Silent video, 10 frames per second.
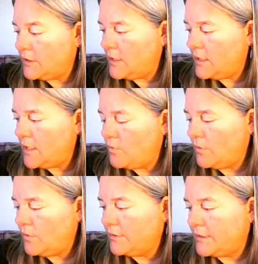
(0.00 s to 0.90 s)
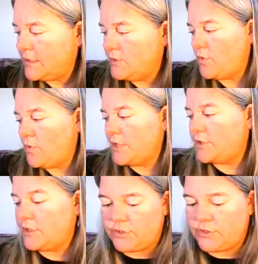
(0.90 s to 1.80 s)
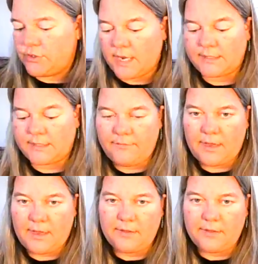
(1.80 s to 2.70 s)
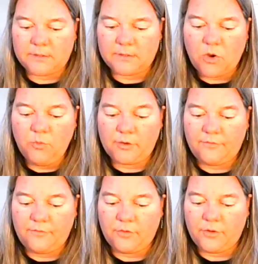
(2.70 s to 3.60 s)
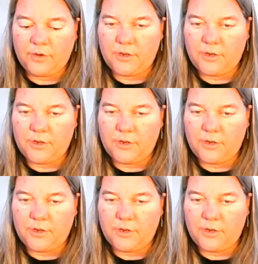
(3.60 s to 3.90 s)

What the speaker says: and then we'll see what questions you guys have, and I have some homework for you.